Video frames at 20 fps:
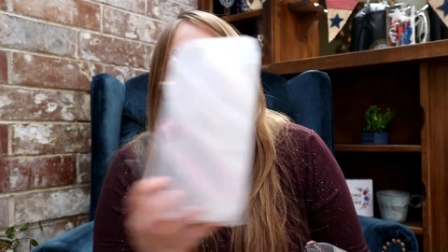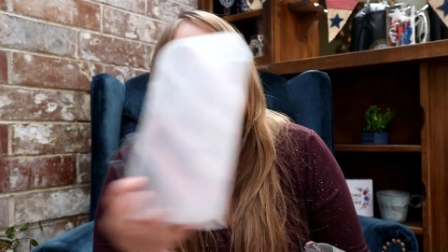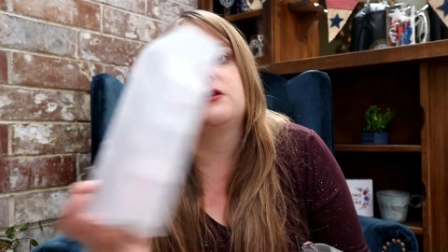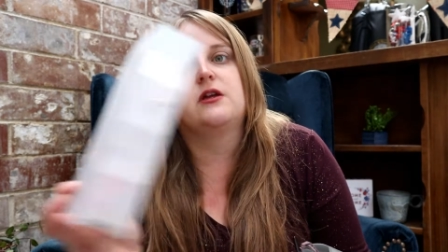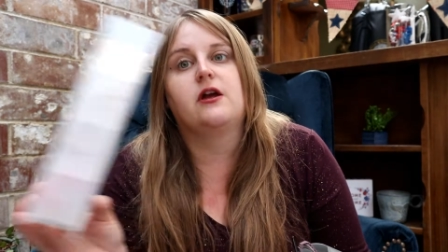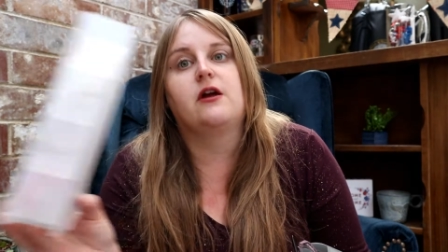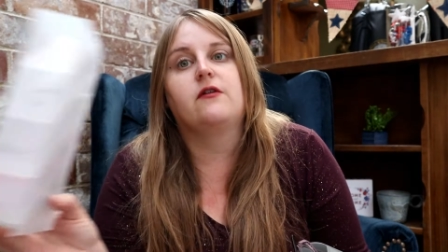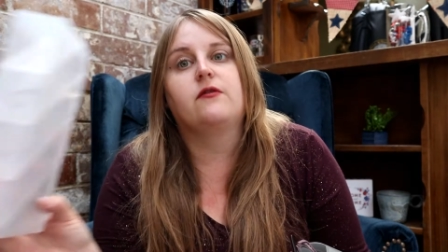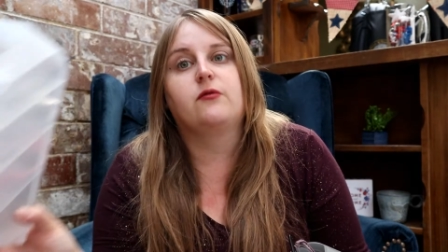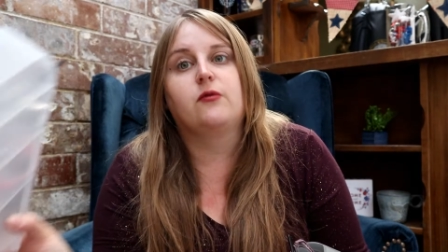
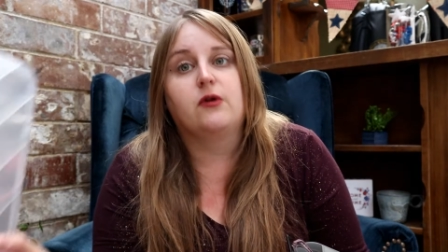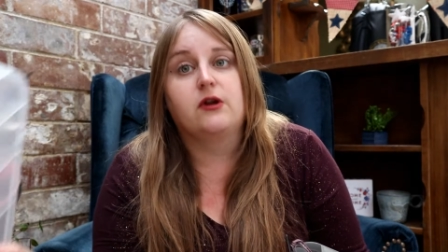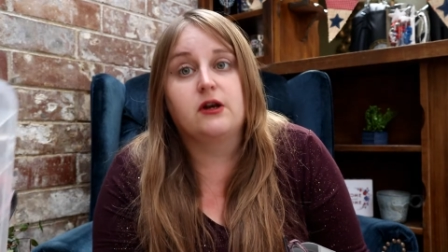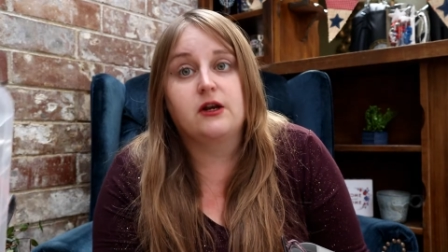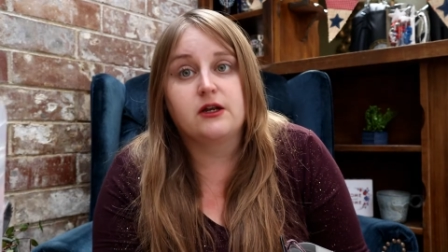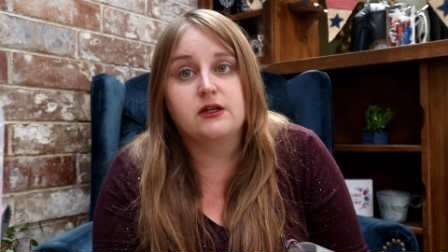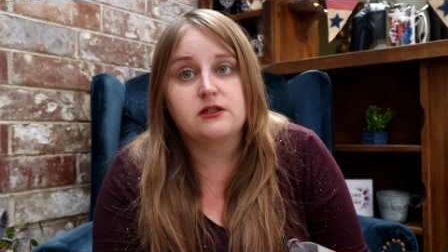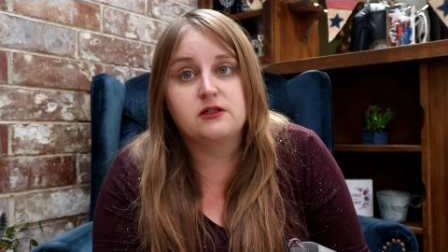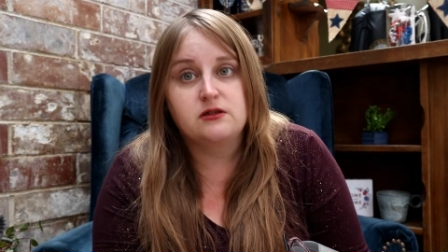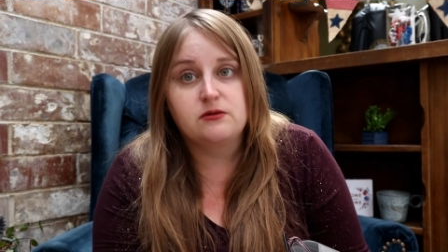So I have one
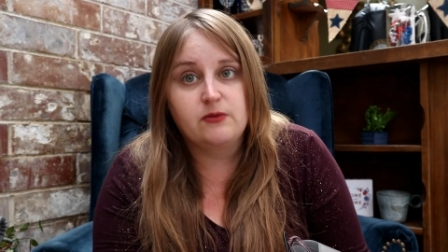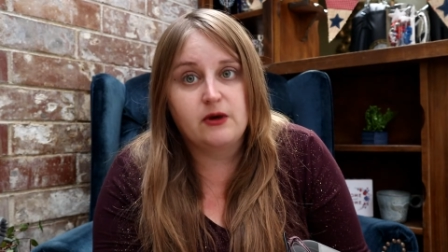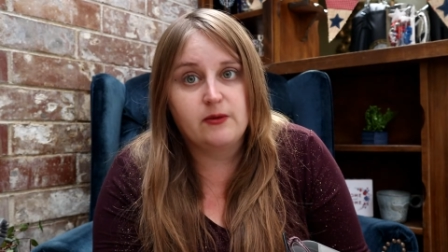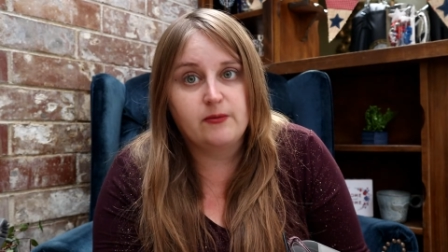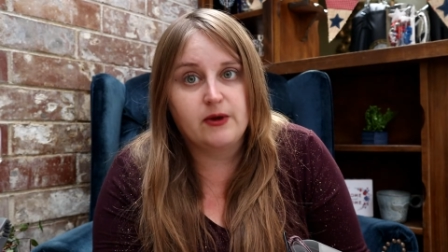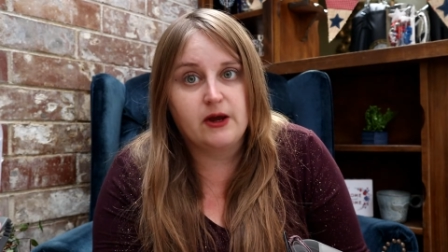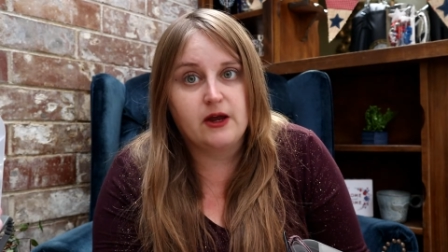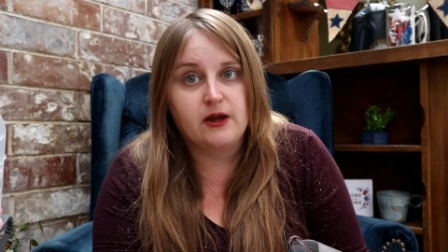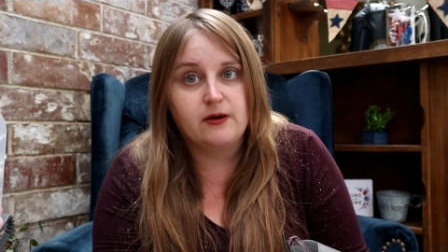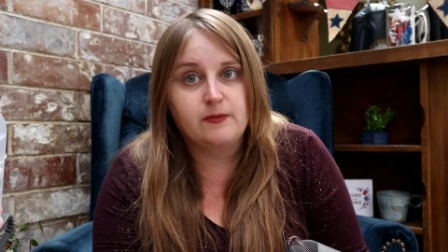next to my
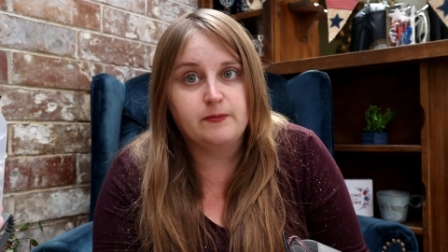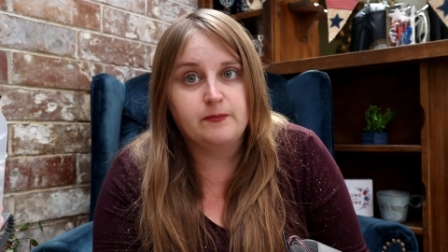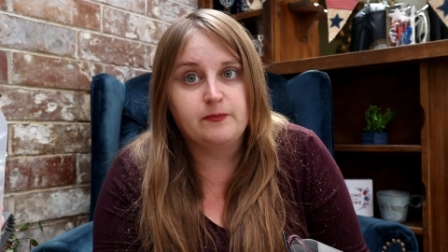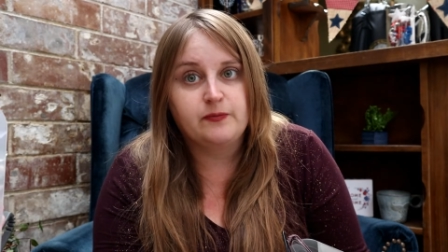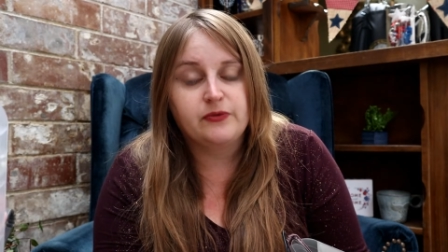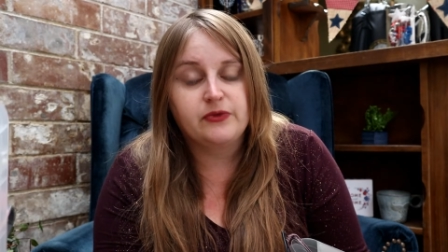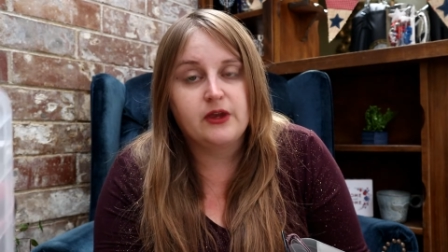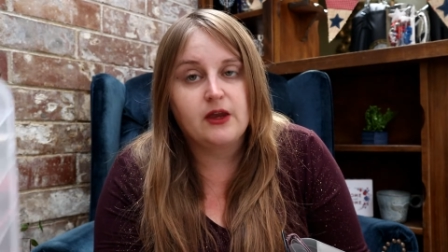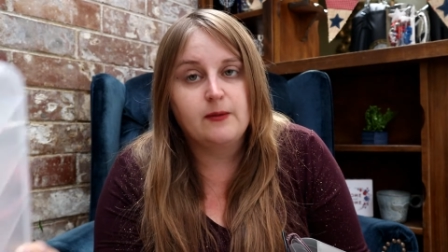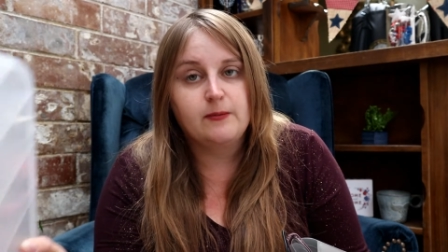bed
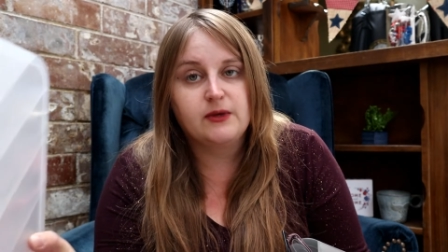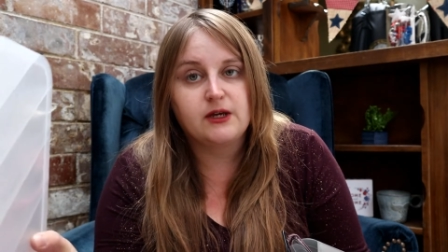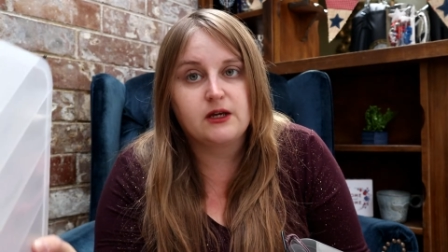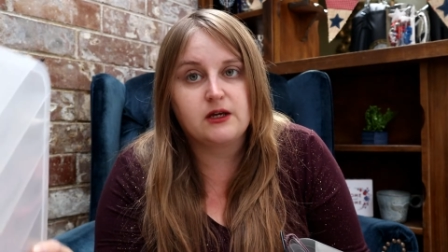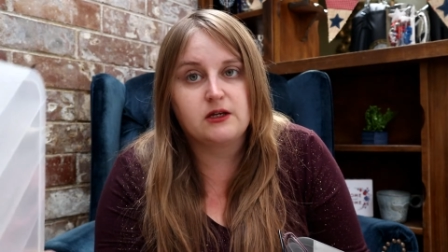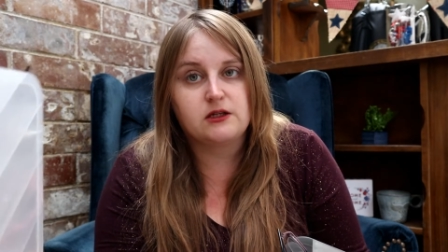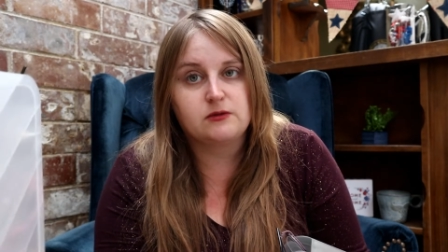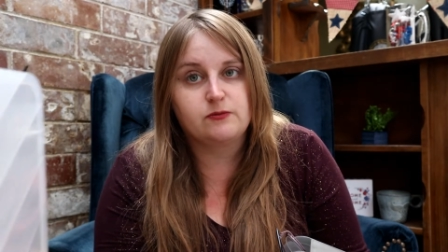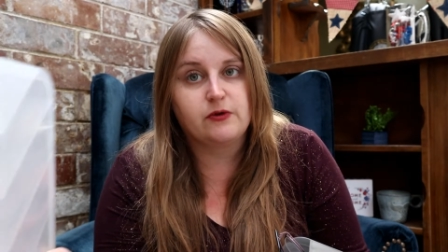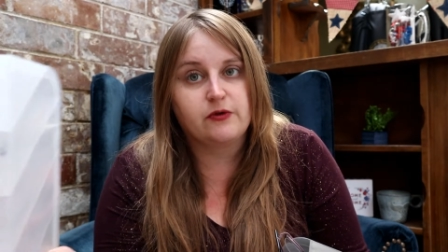
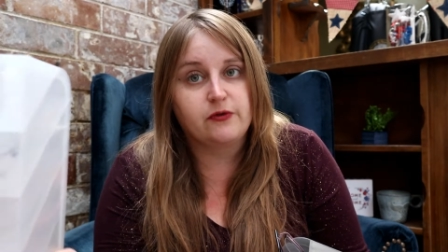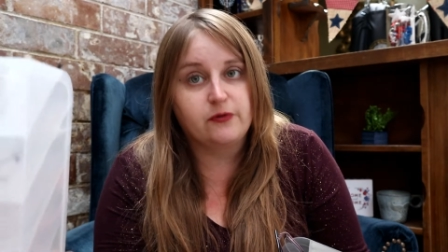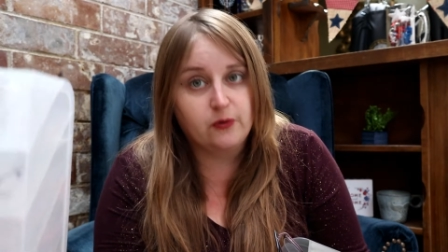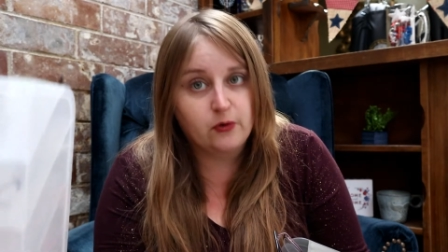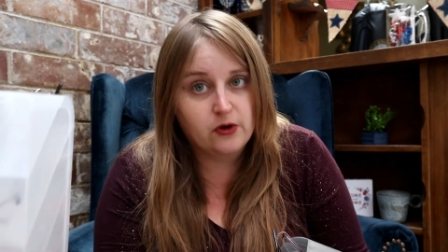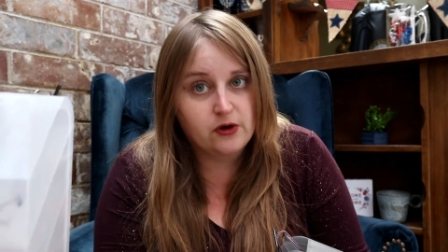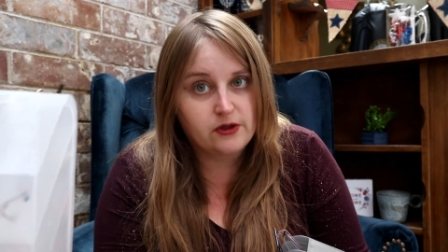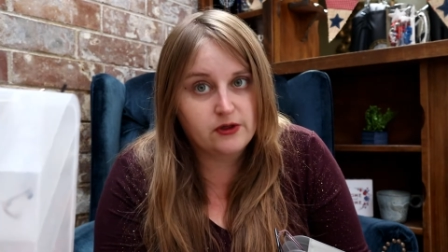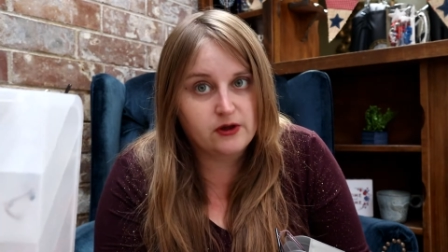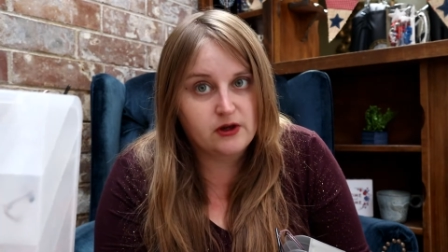because
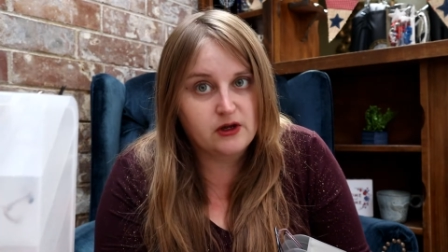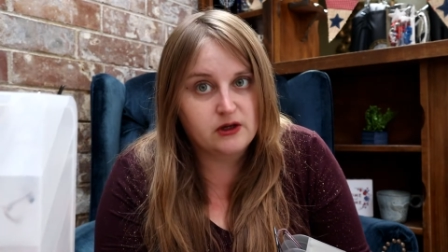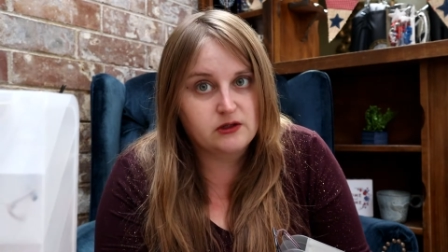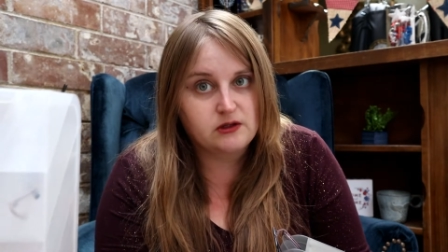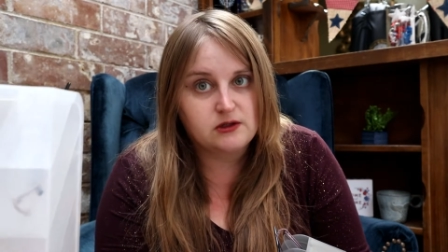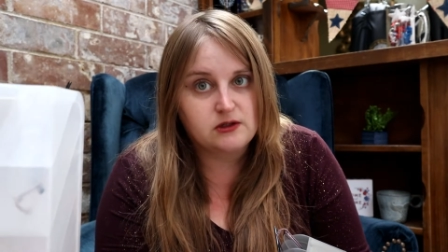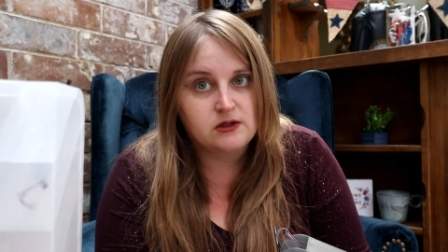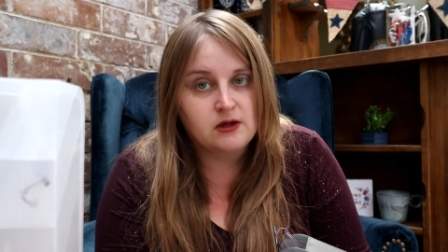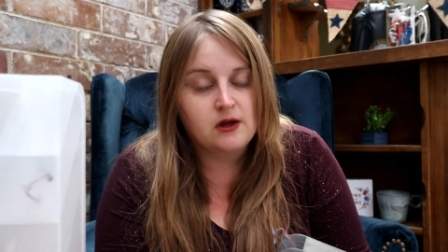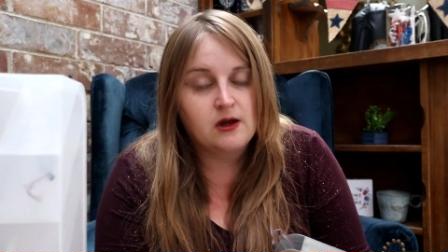before
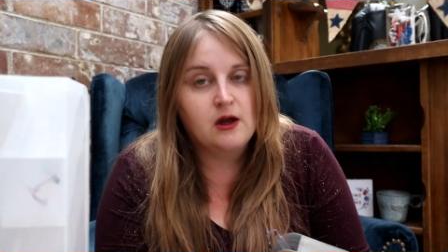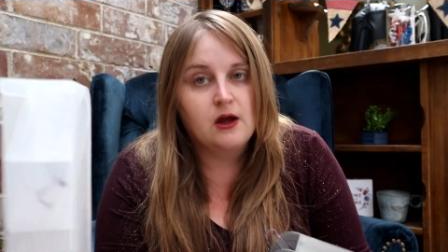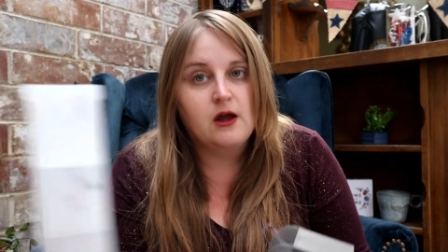this,